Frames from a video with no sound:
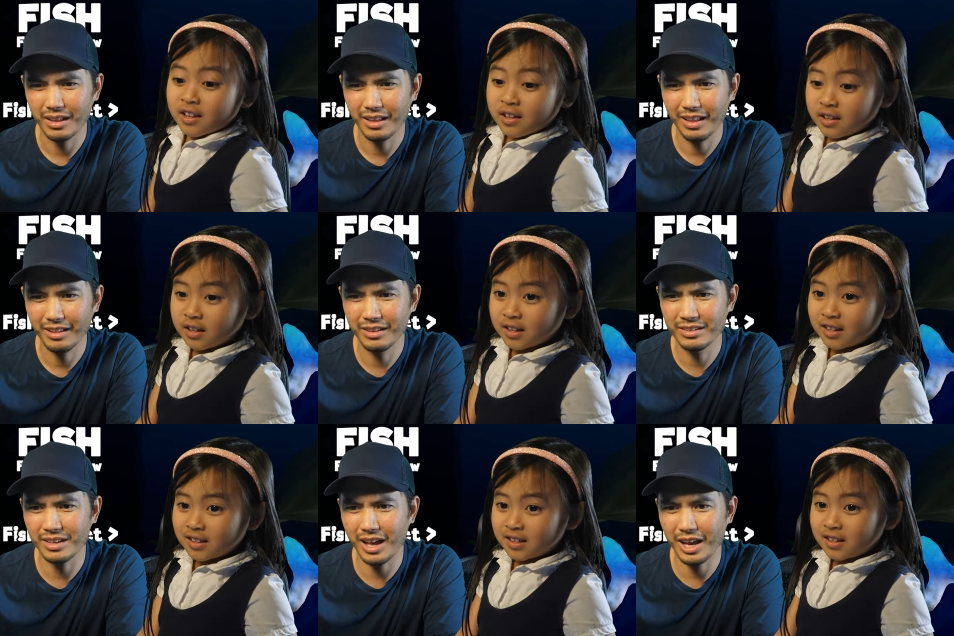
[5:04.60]
Speaker 1: oh, his
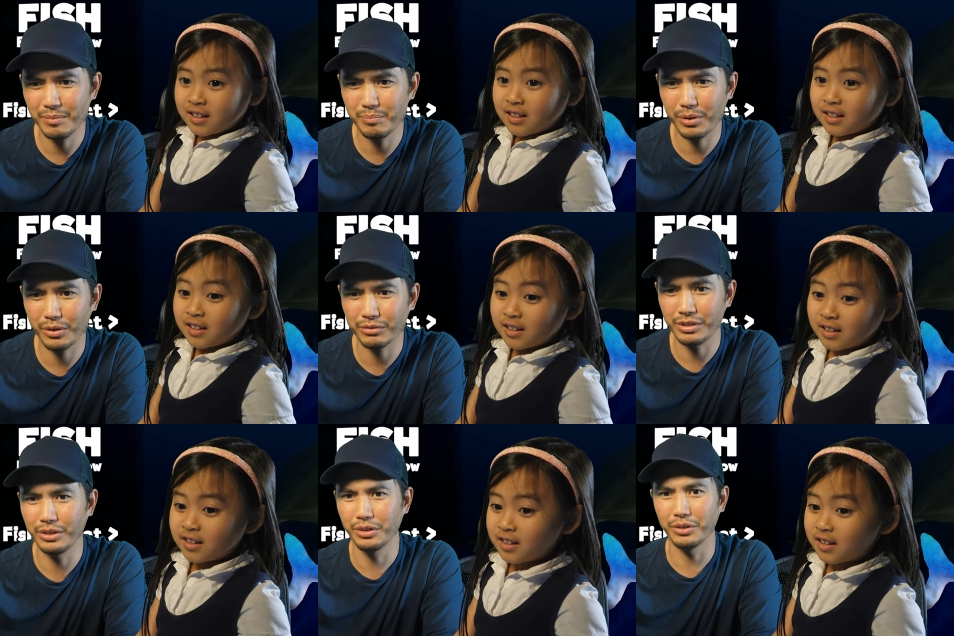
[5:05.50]
eyeball's
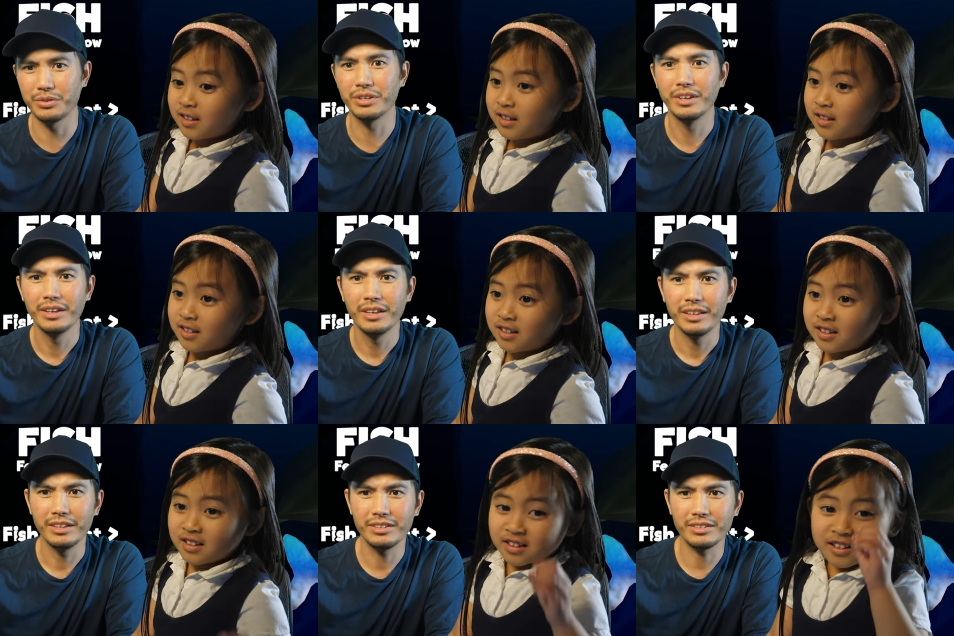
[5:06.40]
huge.
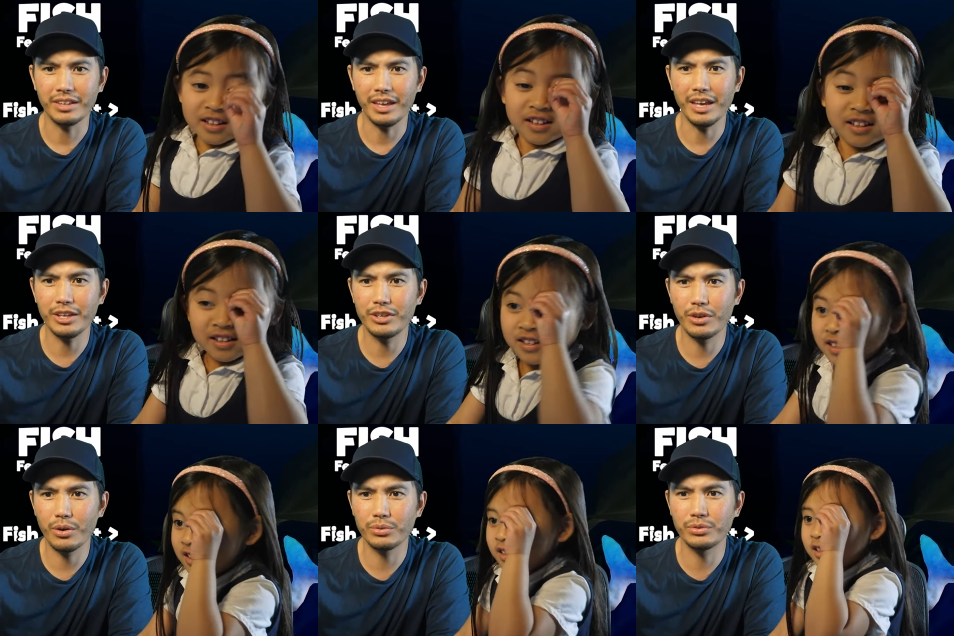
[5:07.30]
This is
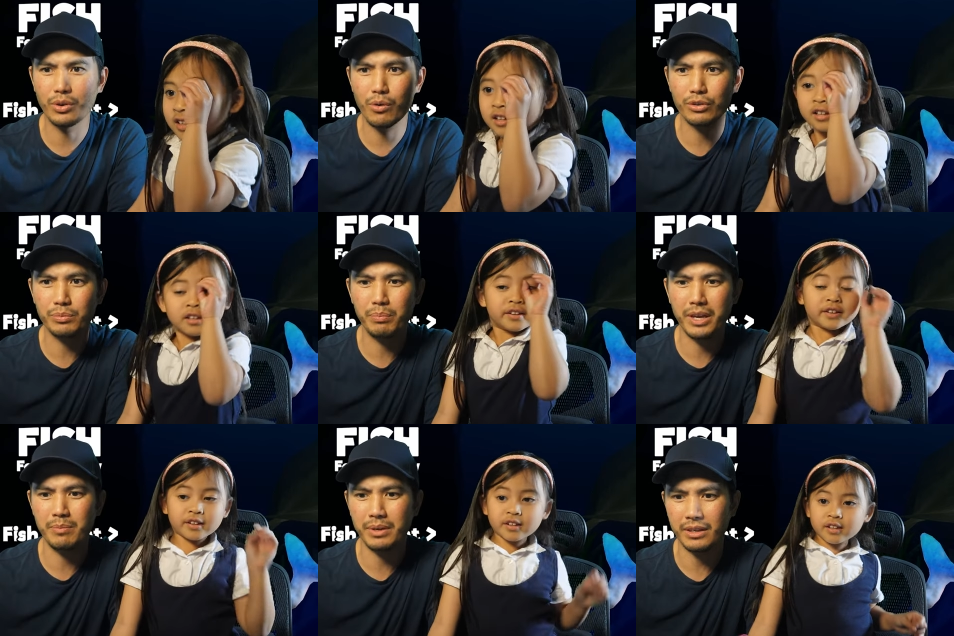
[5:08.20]
Ichthyosaurus
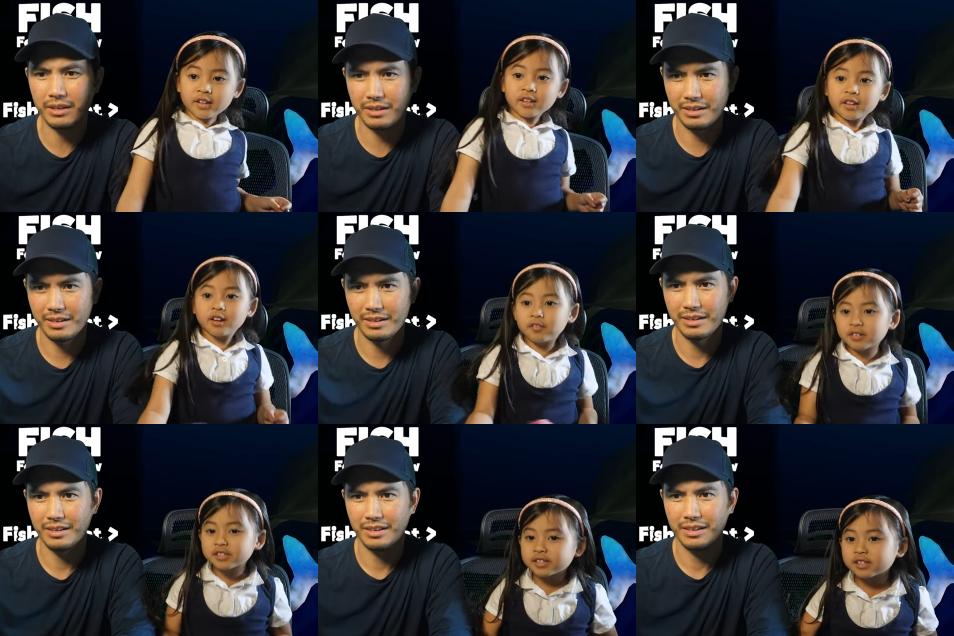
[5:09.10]
baby.
Speaker 2: Let's
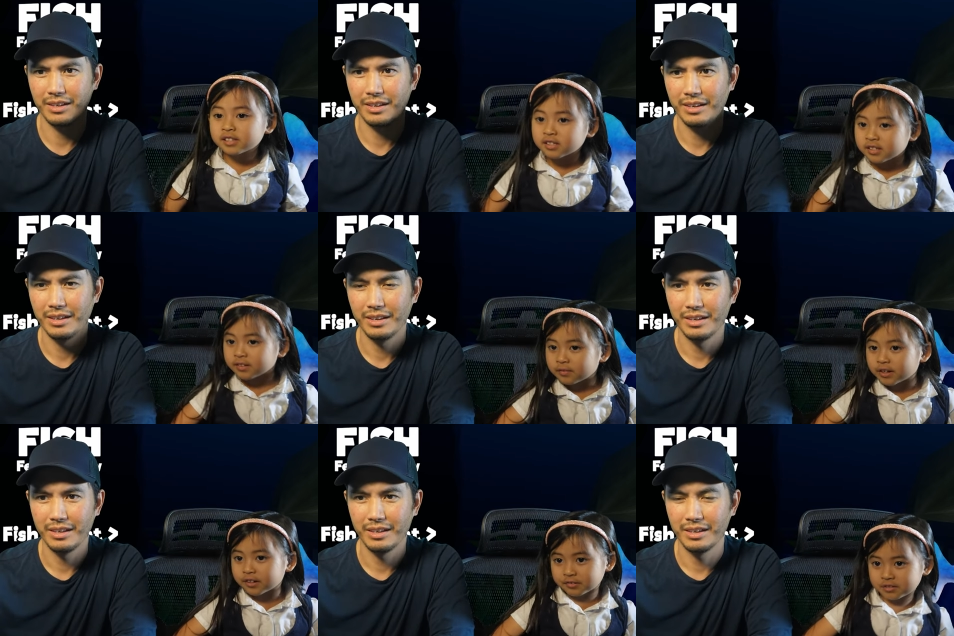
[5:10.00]
see what else